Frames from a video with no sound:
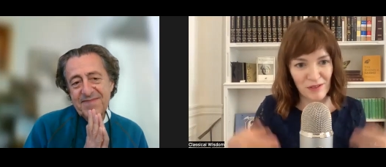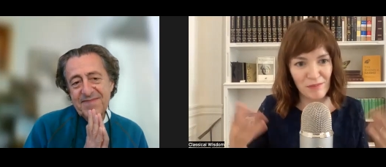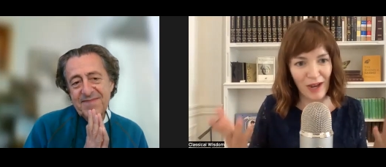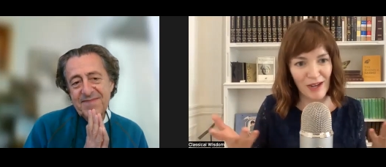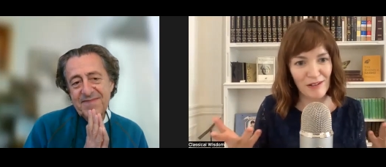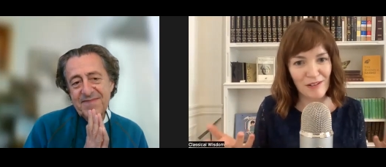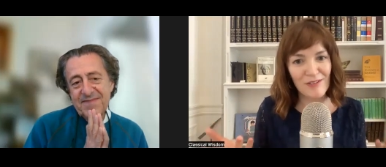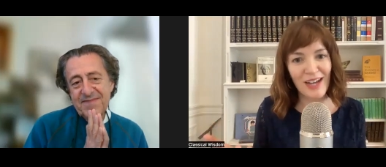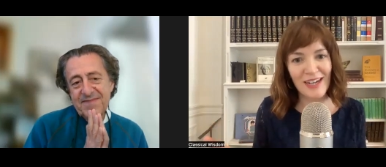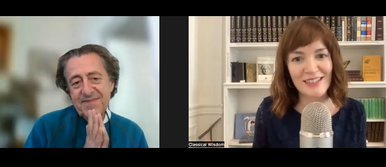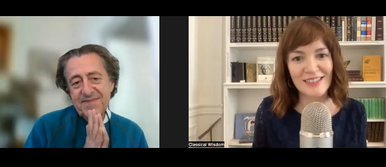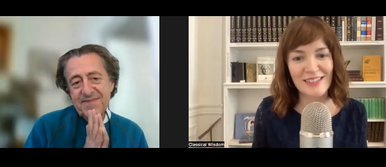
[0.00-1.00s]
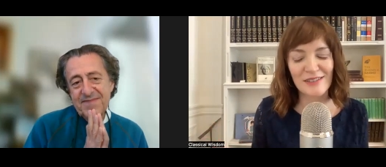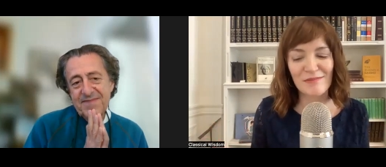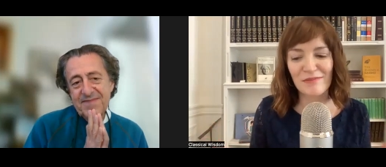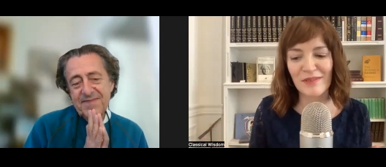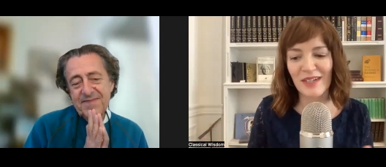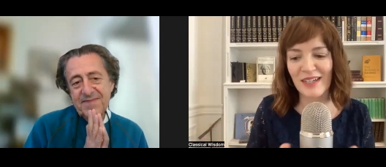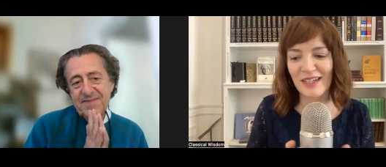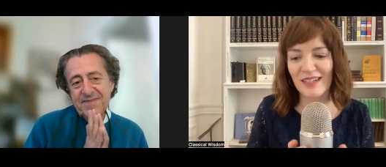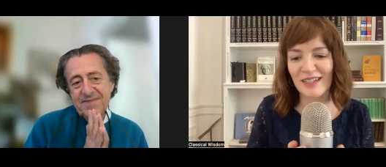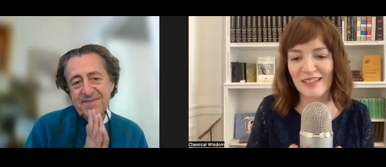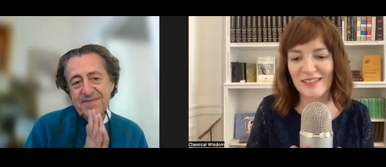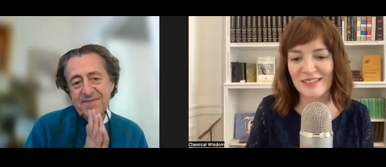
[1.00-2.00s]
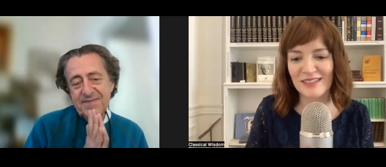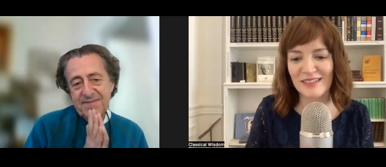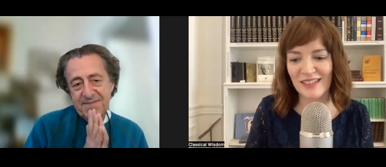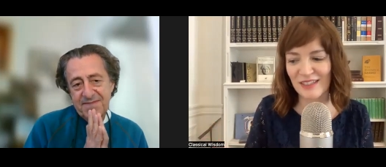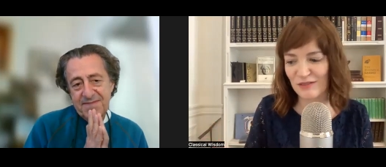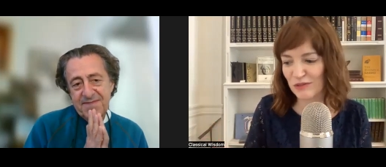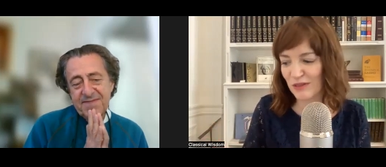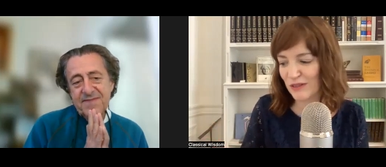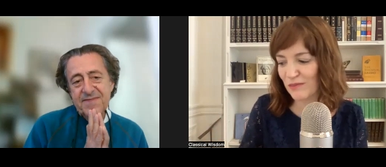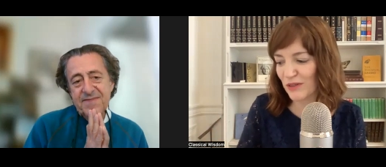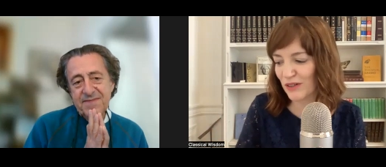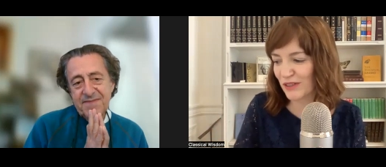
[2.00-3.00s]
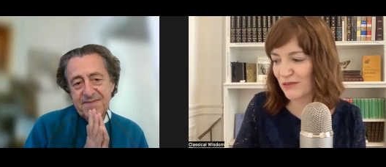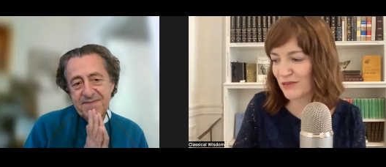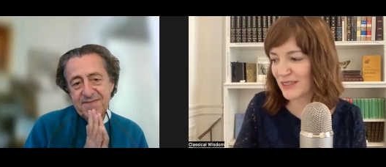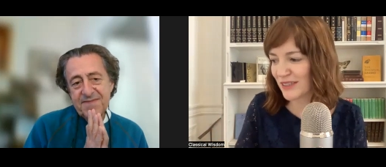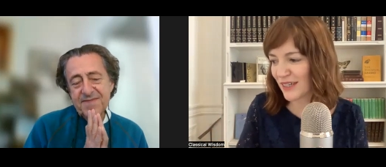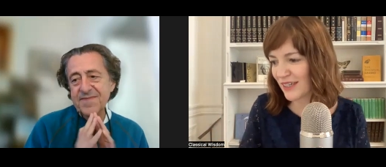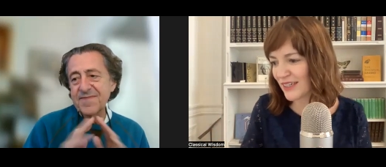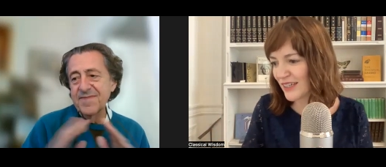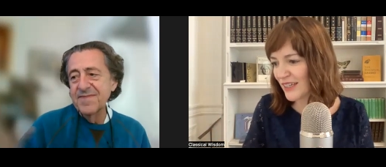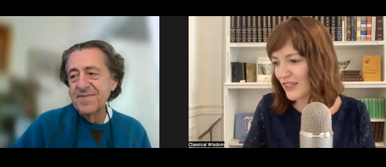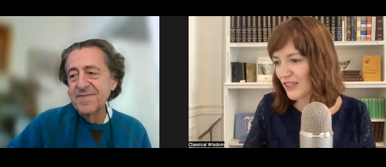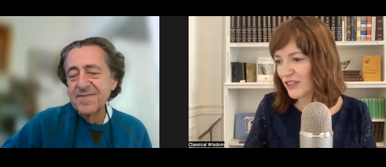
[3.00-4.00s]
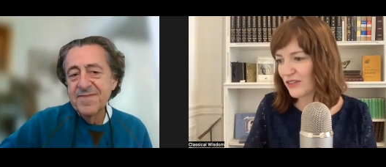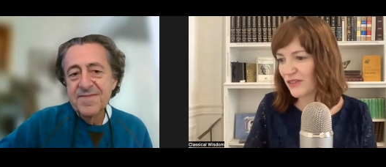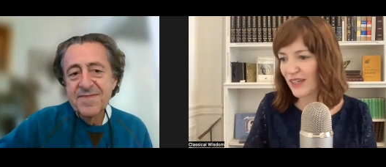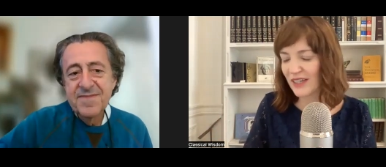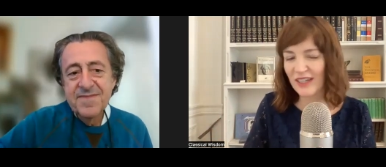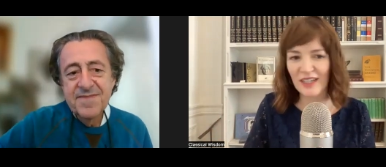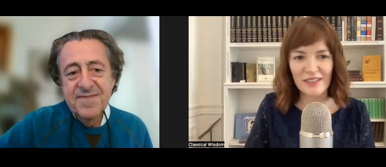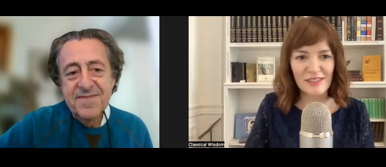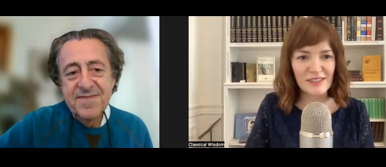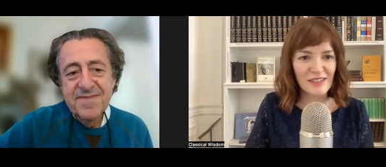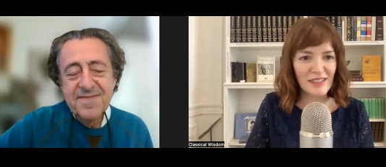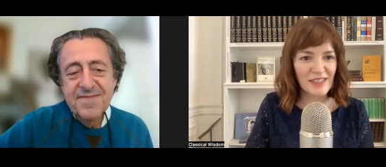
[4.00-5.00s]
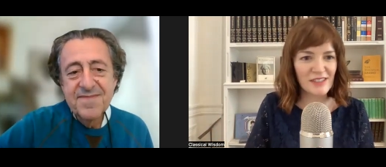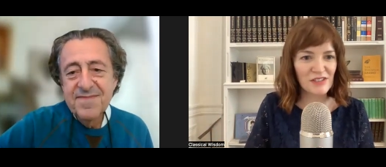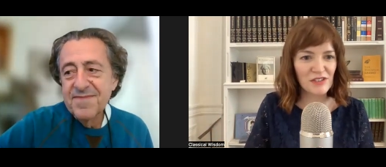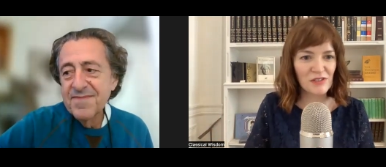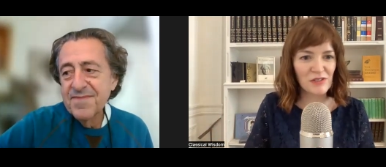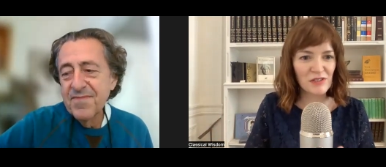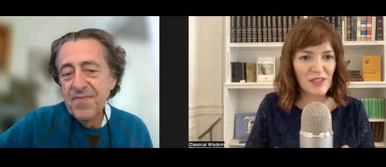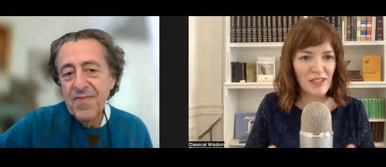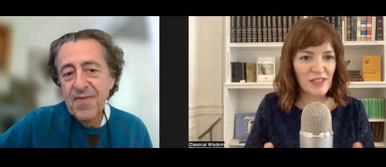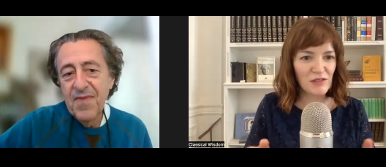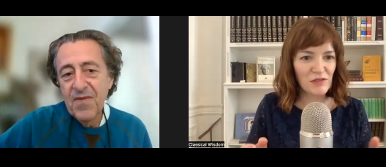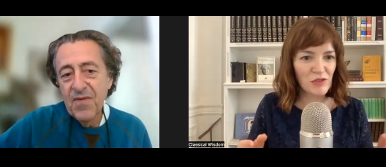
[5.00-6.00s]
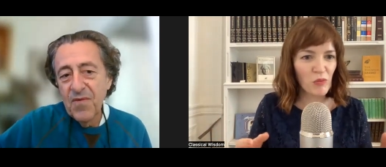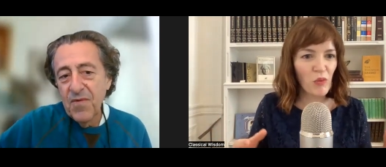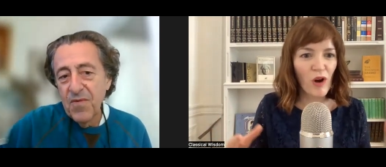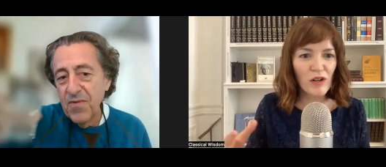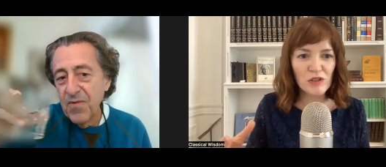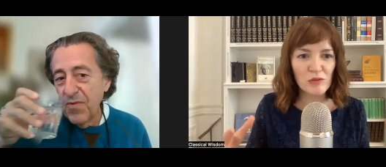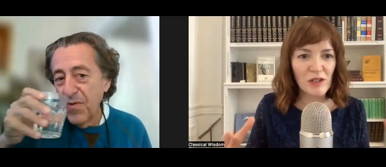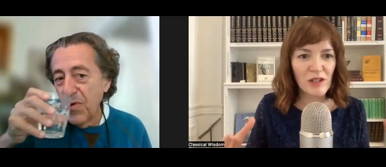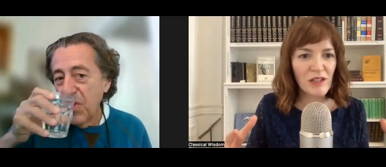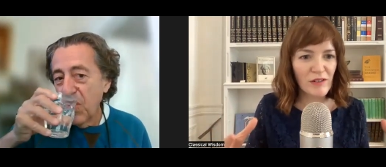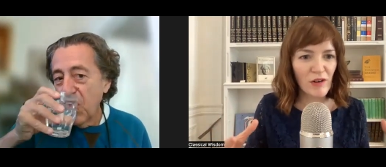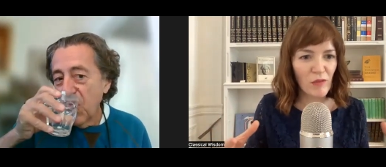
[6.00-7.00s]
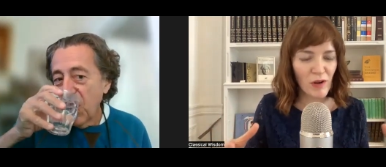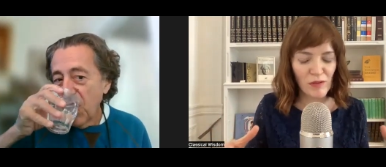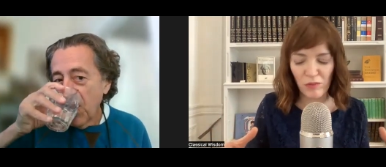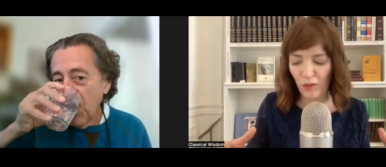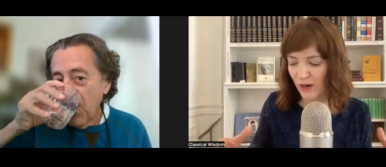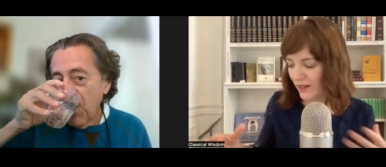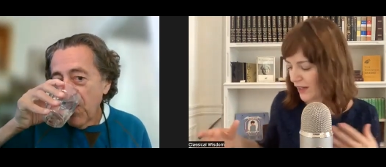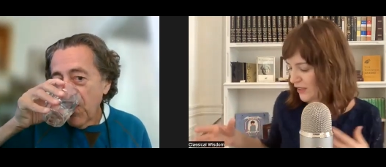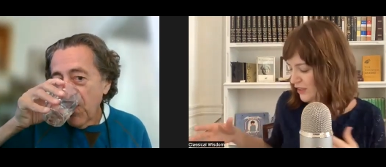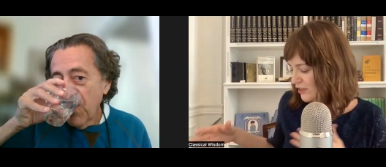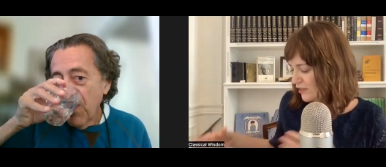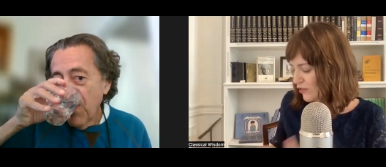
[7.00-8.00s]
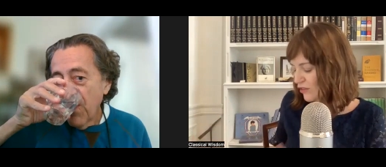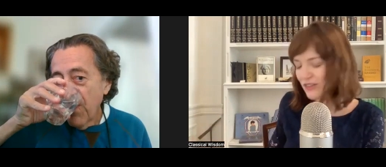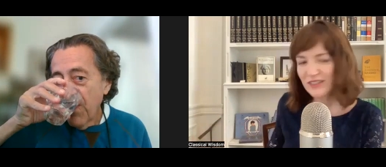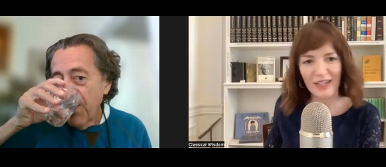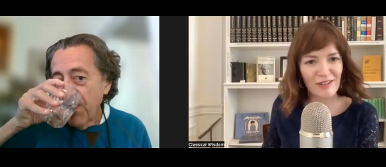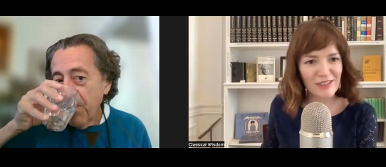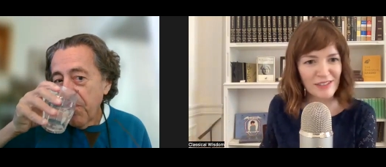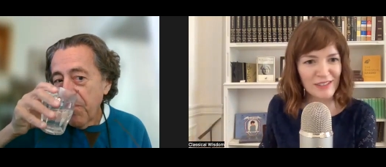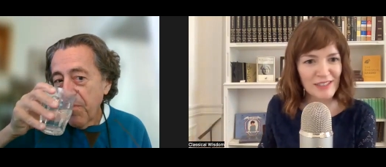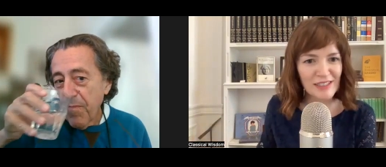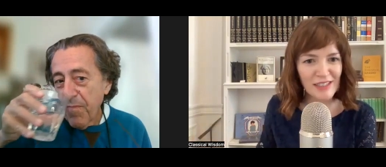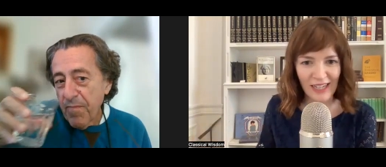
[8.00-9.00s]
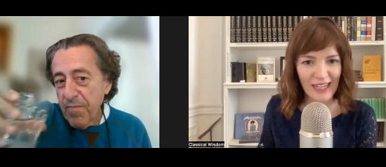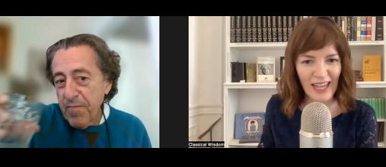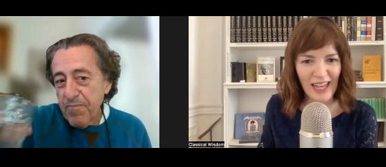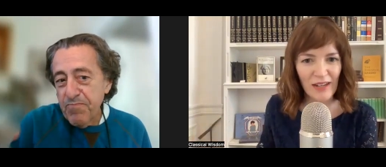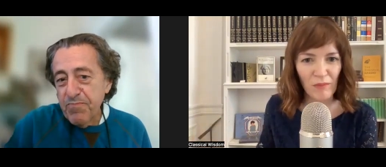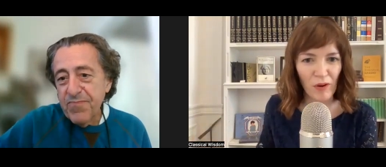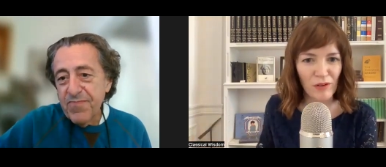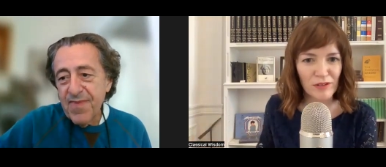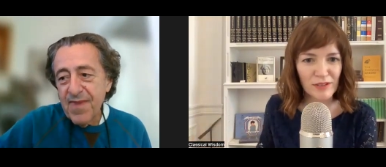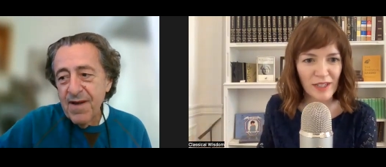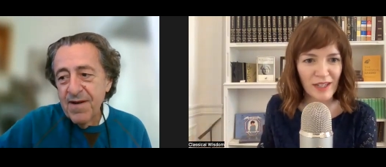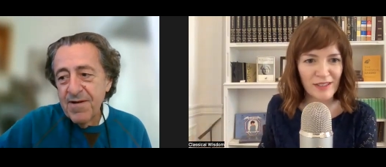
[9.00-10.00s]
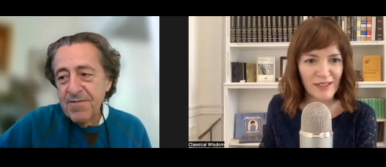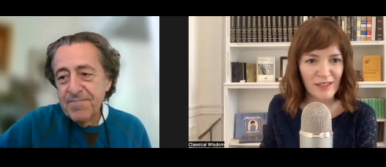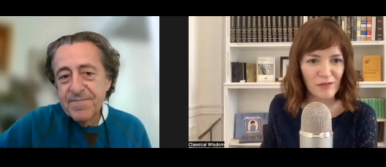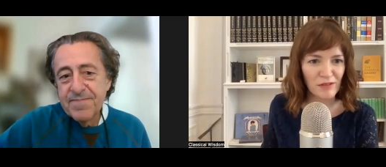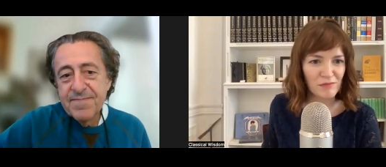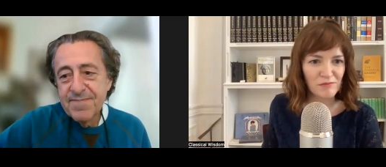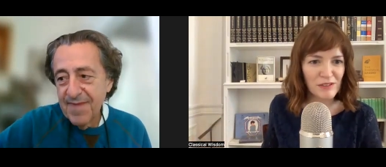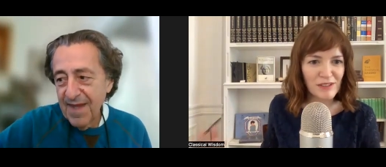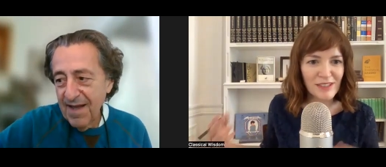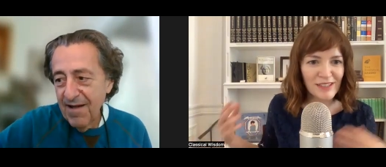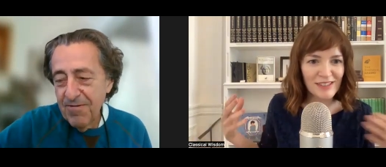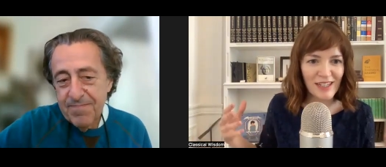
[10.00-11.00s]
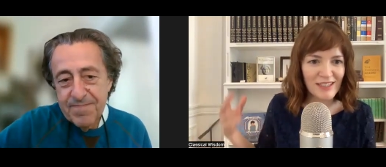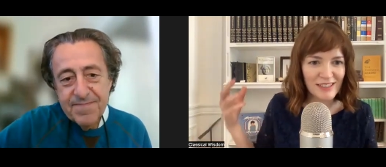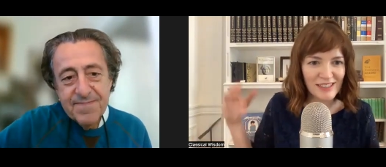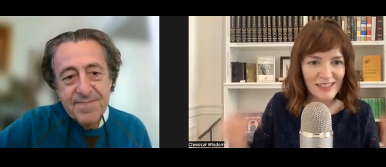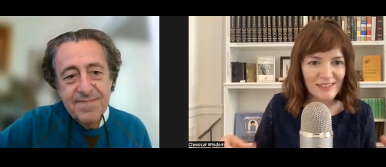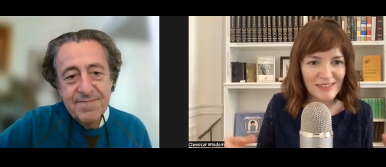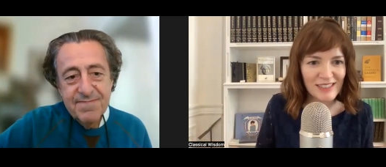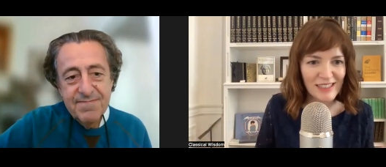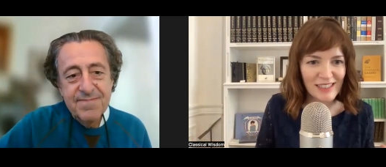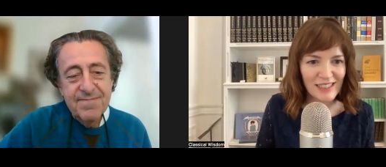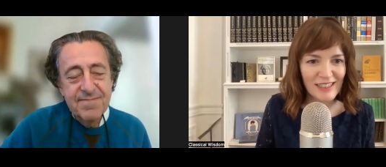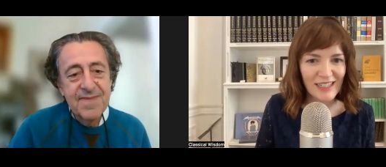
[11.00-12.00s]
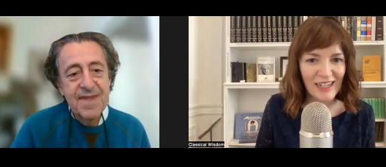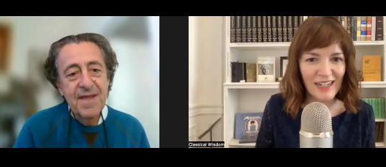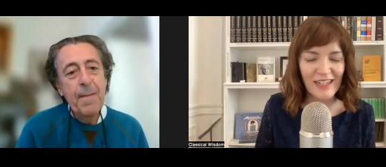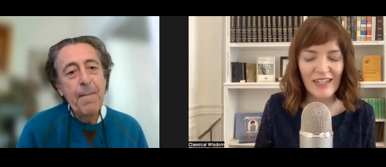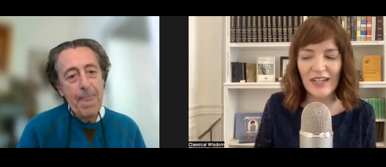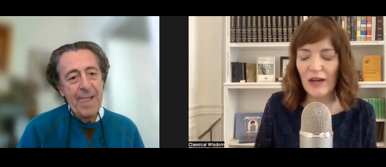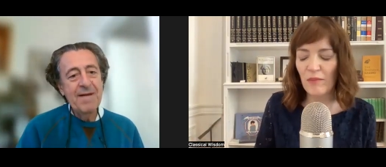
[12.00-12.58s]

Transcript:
Speaker 1: the Battle of Actium, and I think it was William Murray was saying, you know, they had they had they the waters were clear at one point, and they could just look down and see like cannonballs, and they were really excited to dig in there.